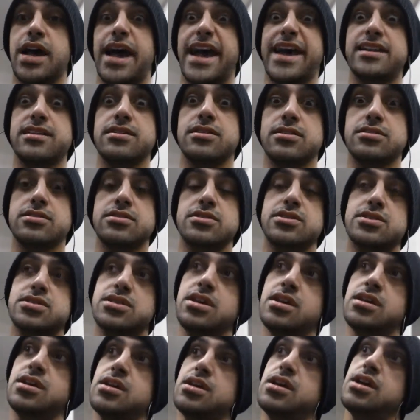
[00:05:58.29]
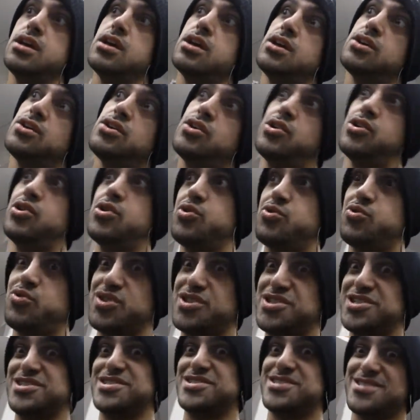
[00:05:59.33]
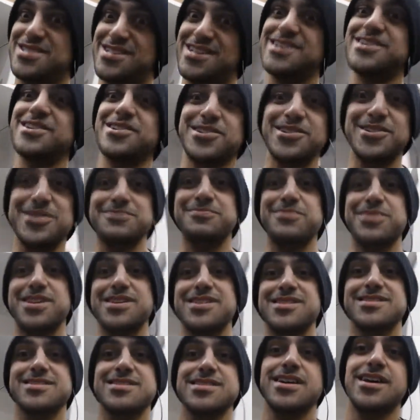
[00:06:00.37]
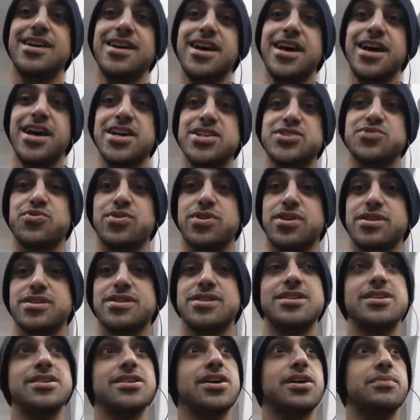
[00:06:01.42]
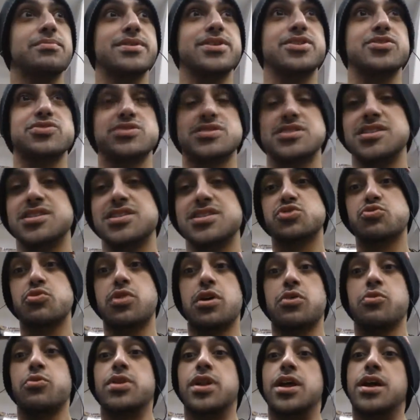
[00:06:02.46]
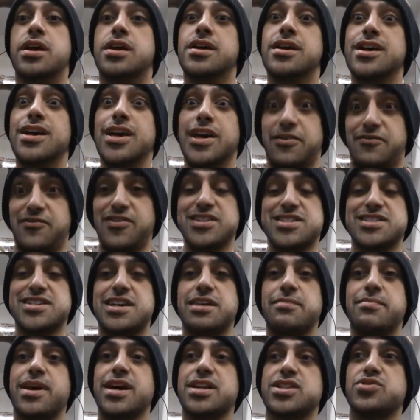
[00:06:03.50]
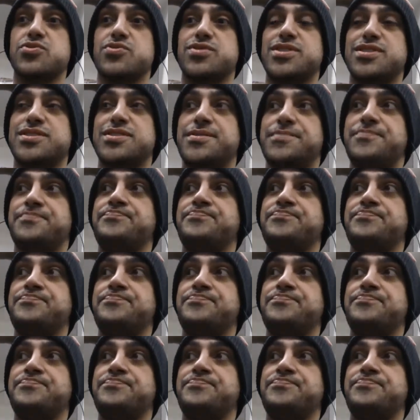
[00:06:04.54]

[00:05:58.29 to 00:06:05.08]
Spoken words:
adductors, which is good because it's what we use squat when I eventually get back to it.